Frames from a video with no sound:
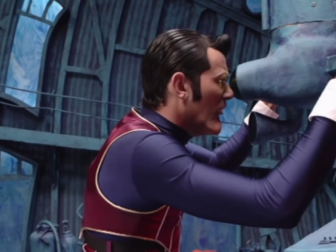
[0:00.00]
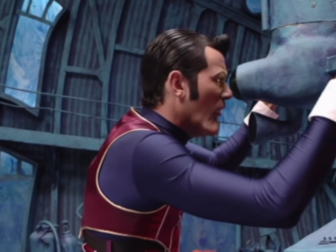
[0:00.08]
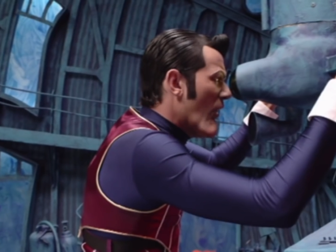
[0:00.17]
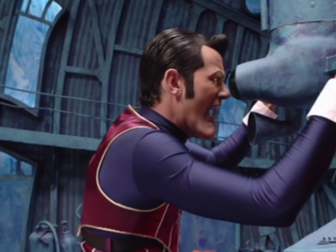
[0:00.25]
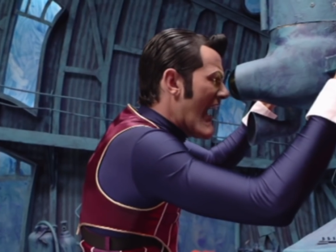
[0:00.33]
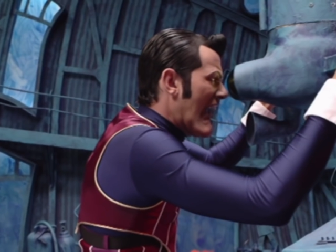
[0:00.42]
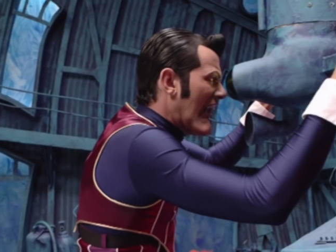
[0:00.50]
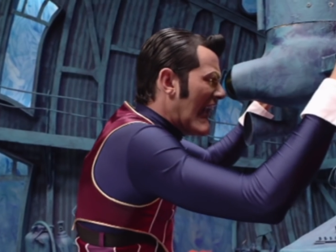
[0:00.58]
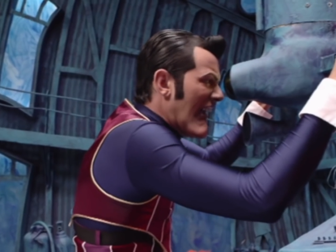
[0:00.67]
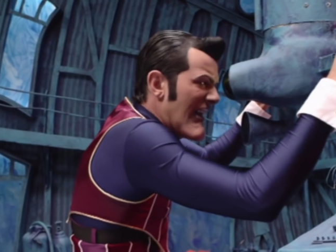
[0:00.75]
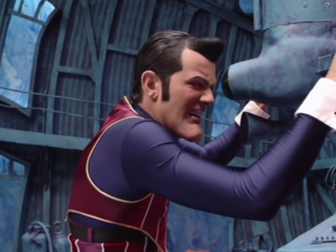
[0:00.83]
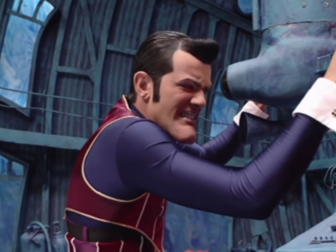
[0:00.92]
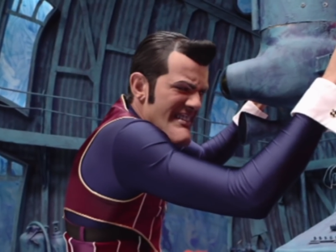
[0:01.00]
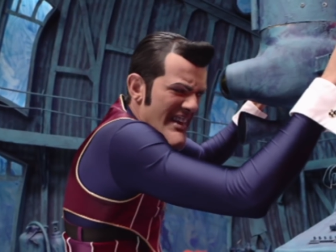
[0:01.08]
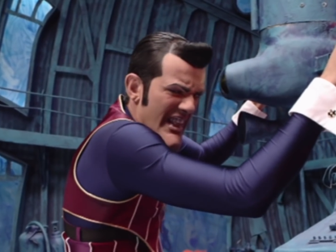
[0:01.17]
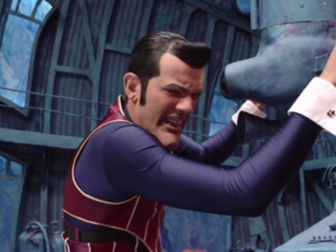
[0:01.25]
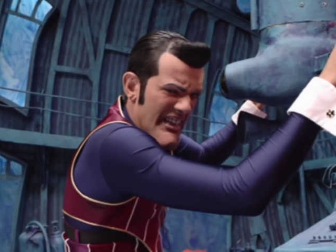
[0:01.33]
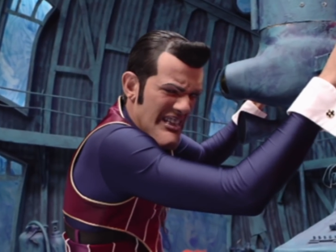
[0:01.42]
Well,
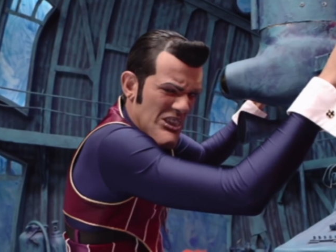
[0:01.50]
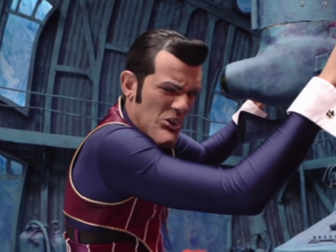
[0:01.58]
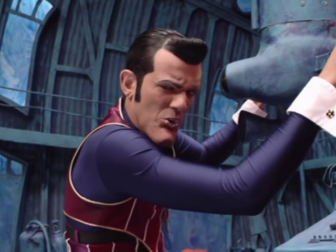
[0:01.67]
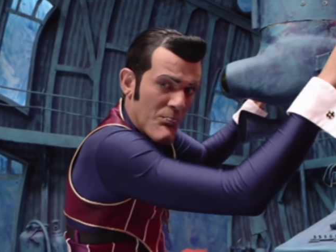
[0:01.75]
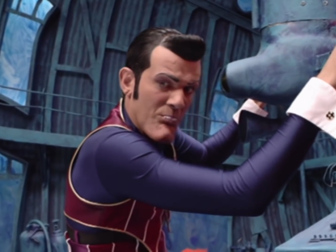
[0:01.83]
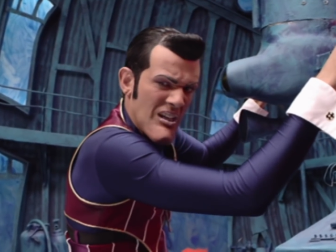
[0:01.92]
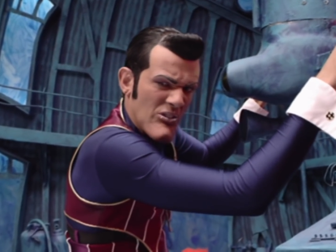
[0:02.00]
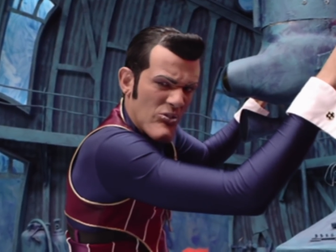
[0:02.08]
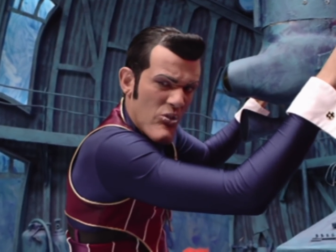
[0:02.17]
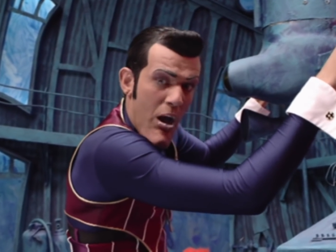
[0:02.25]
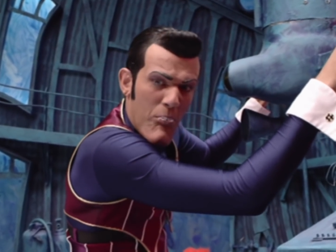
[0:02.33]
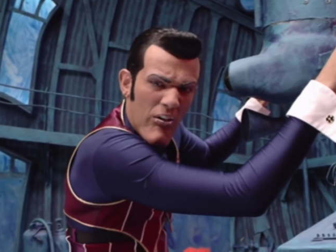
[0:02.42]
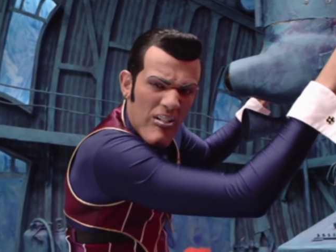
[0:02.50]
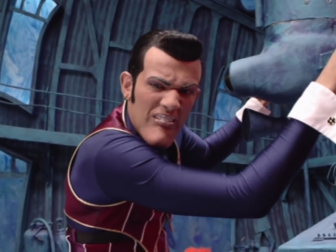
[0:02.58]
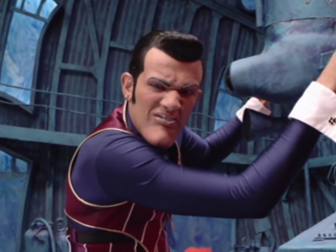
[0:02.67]
this could mean trouble.